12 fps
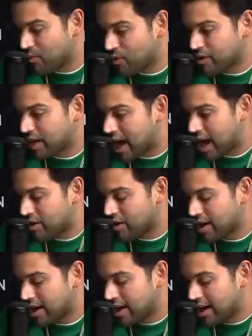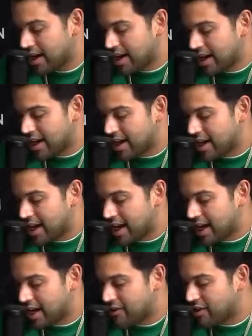work out
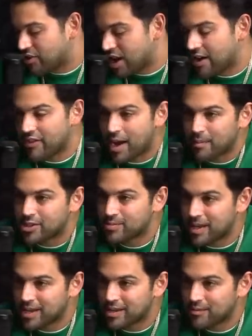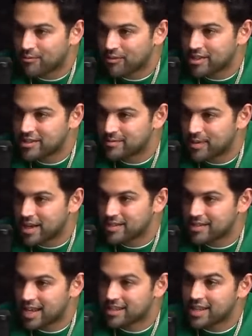and there, and you have that much space, yeah. free
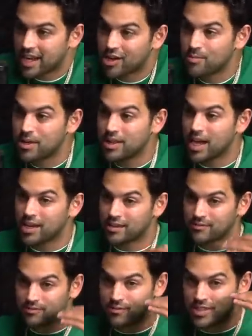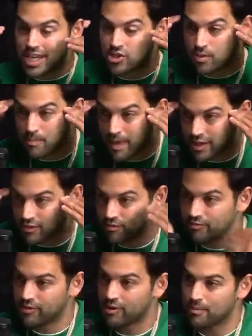space, that that could be like detrimental
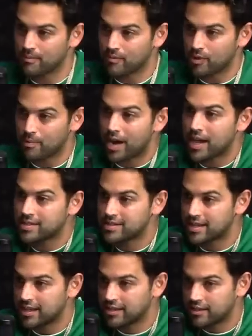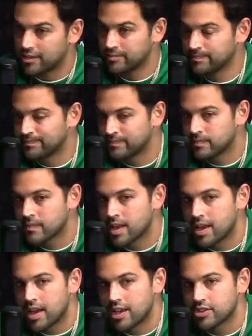for your your mindset, you know. For sure.
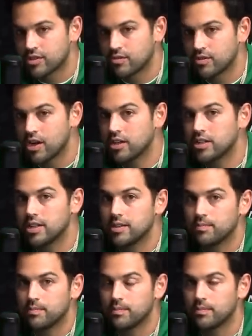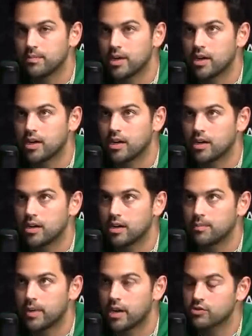So luckily, uh,
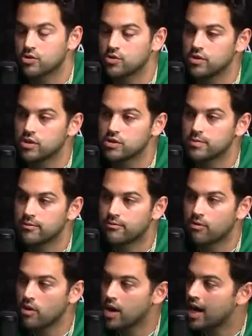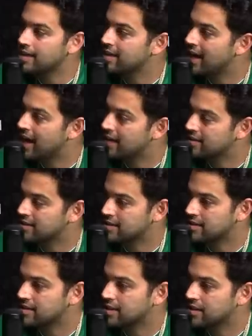about two years before I had the
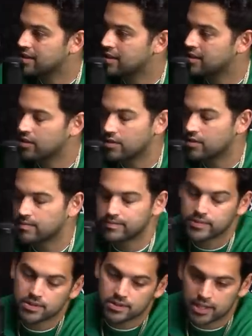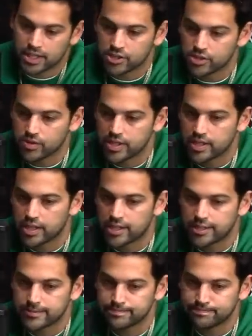accident uh, or the the injury,
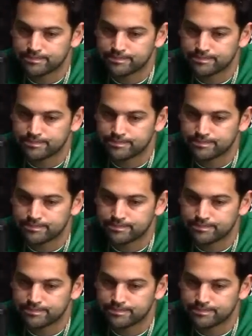um,